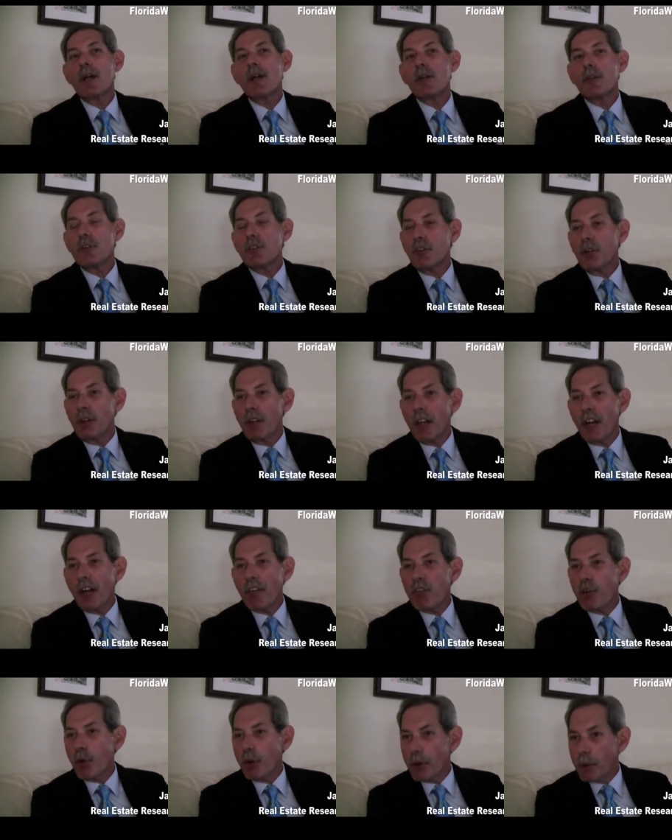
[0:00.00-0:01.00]
to
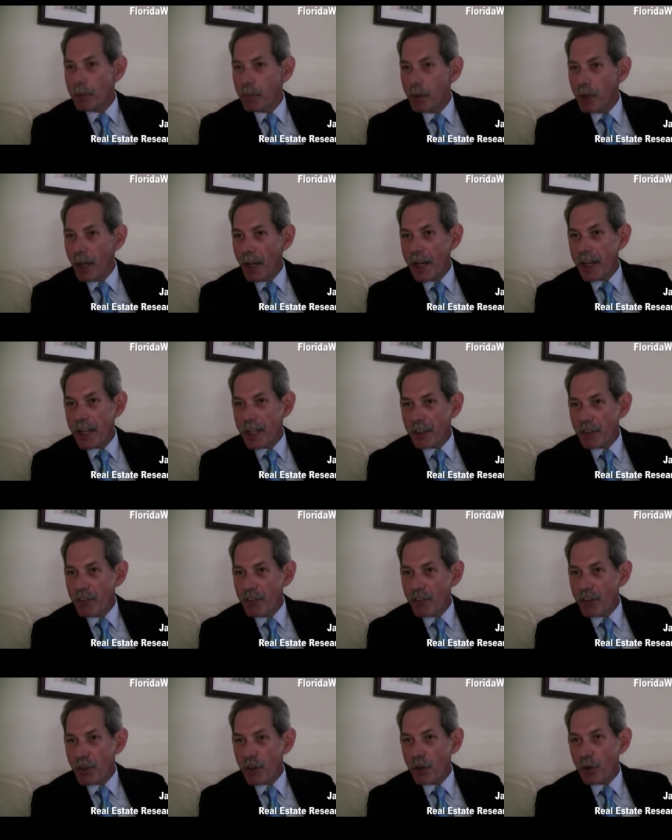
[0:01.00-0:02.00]
level the playing
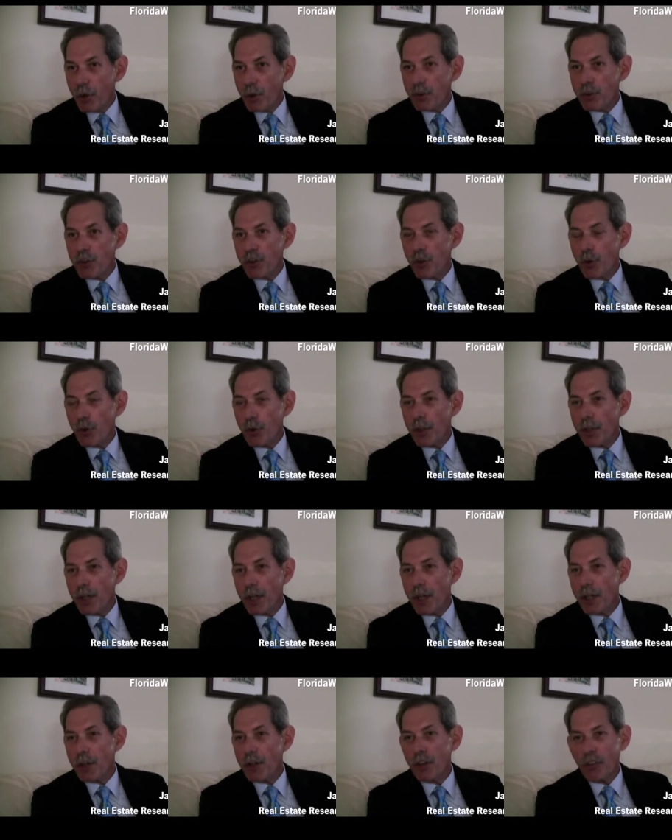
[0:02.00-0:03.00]
field so
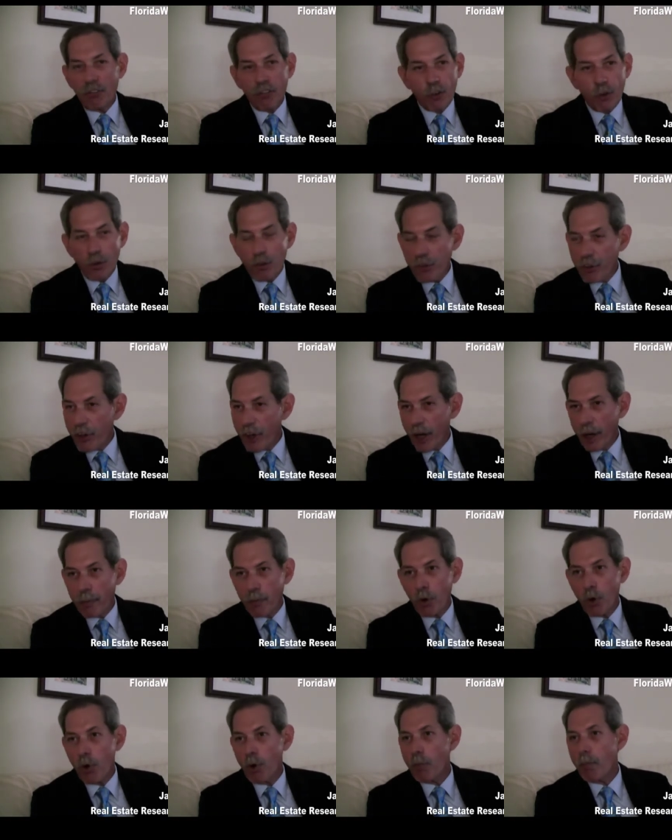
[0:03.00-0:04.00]
that the first-time
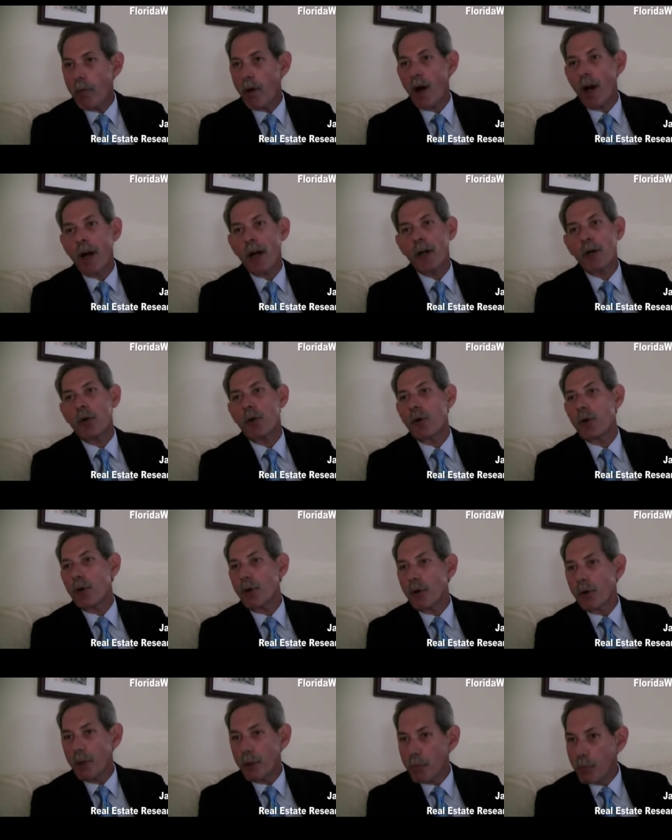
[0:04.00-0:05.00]
home buyer
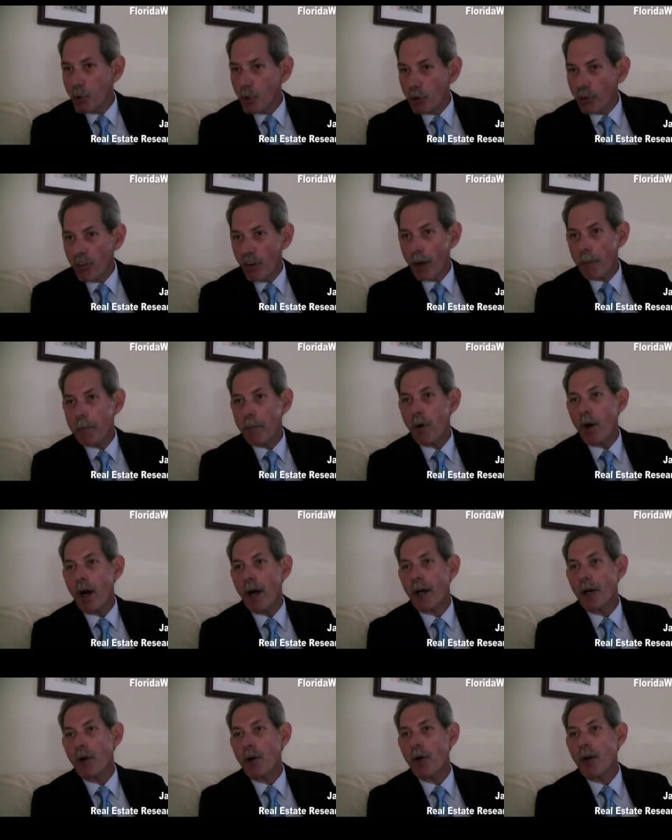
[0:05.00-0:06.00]
or the move-up
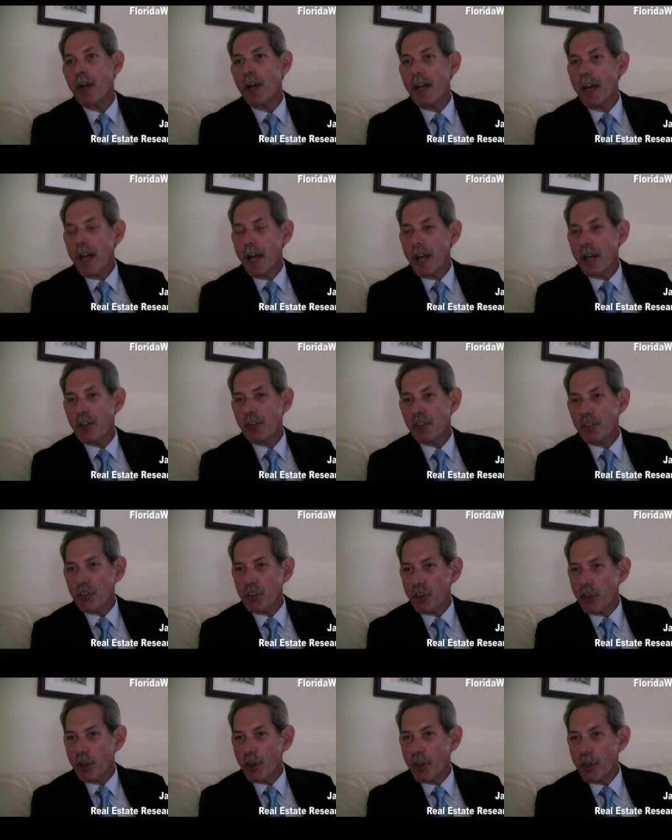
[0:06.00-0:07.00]
buyer has as
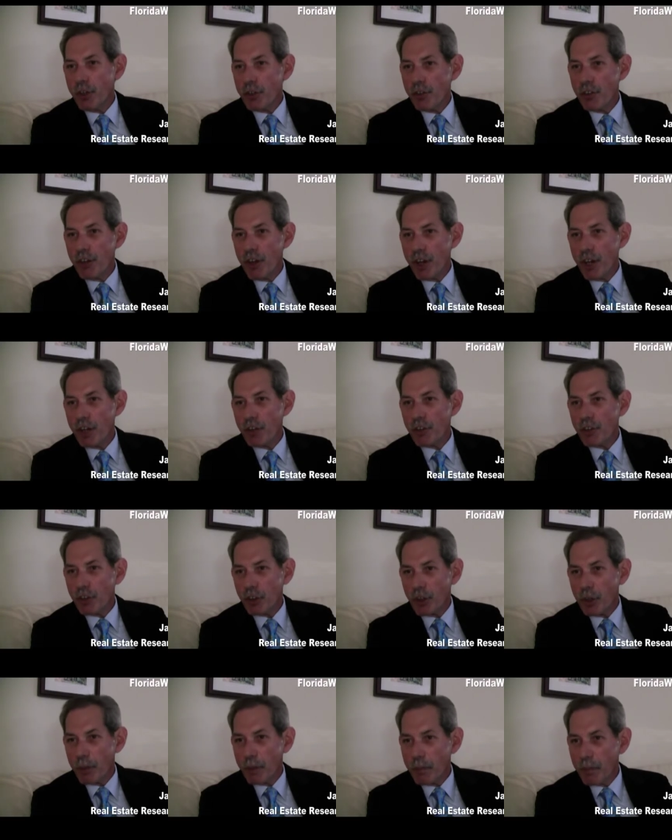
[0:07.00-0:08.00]
good a chance of
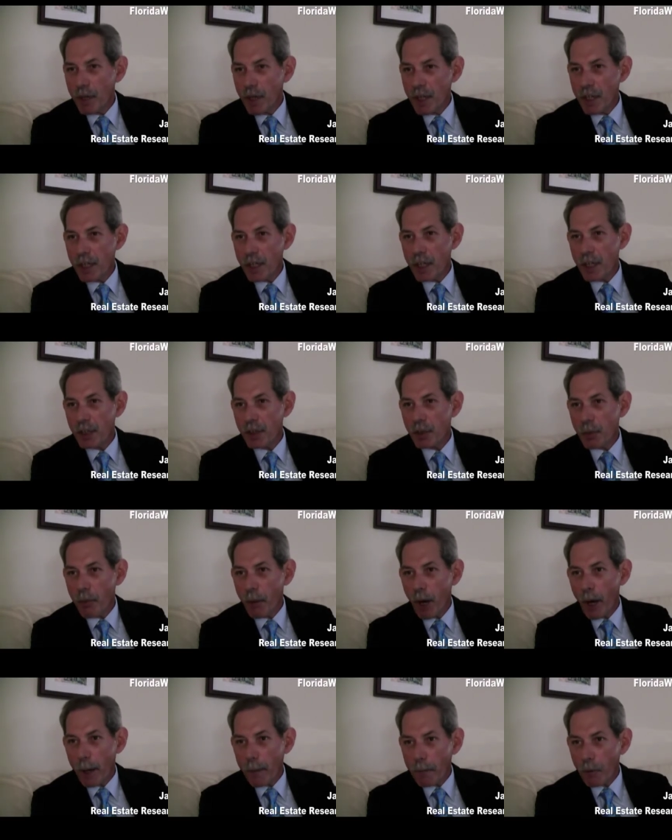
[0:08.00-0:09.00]
competing to
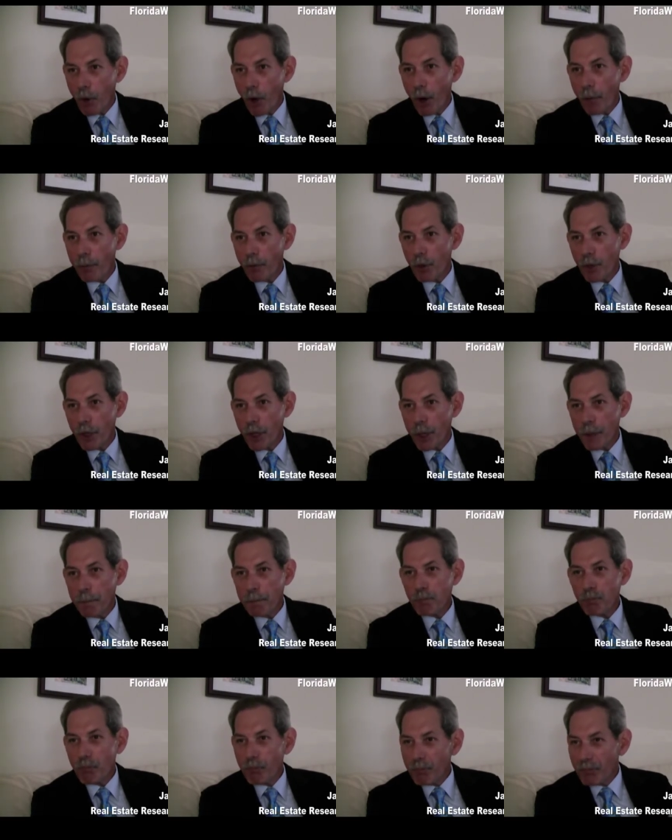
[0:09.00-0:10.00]
buy a property
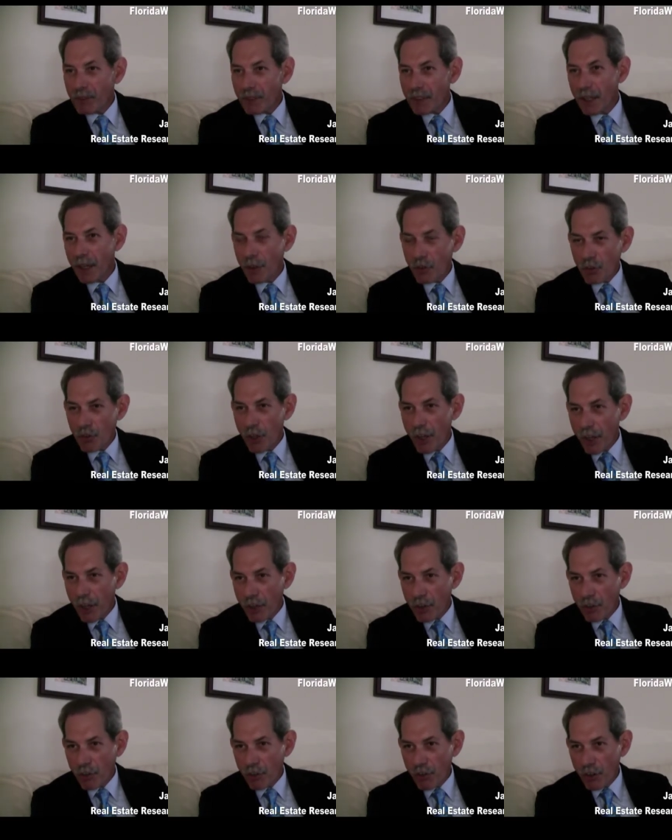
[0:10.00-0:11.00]
as the hedge
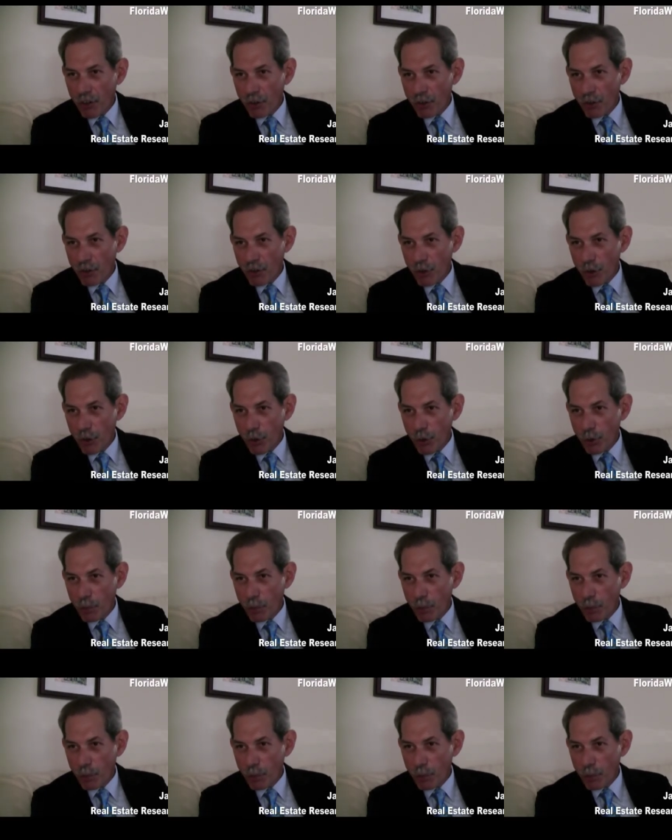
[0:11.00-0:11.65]
funds do?